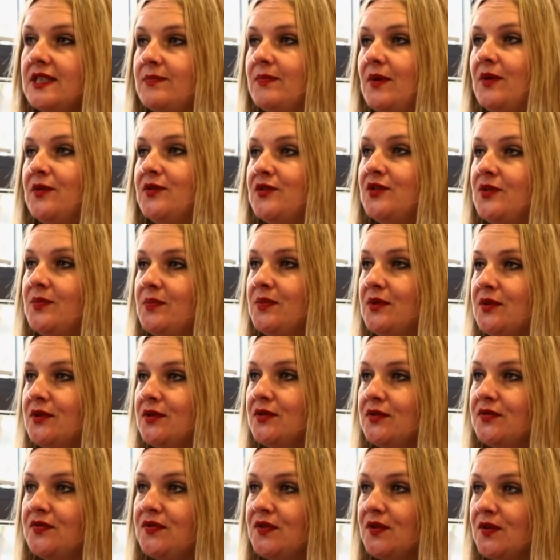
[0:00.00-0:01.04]

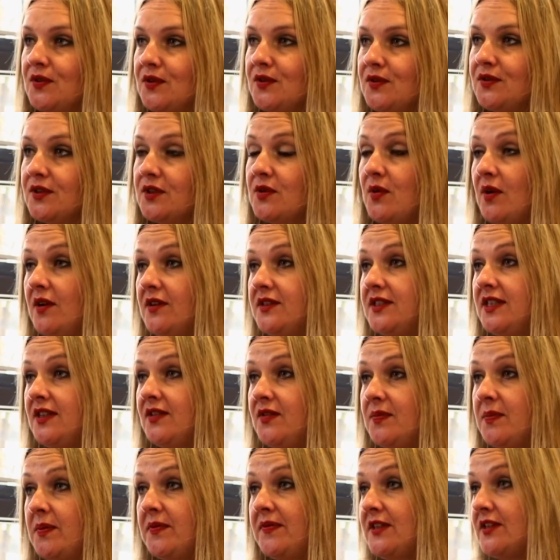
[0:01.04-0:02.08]
responsible for the quality of
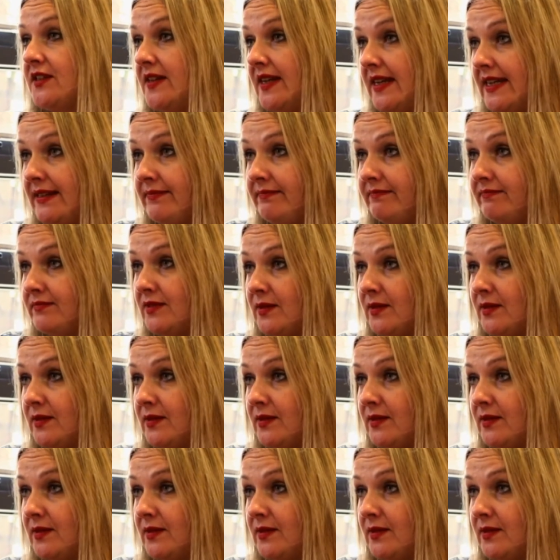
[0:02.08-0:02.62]
the provision here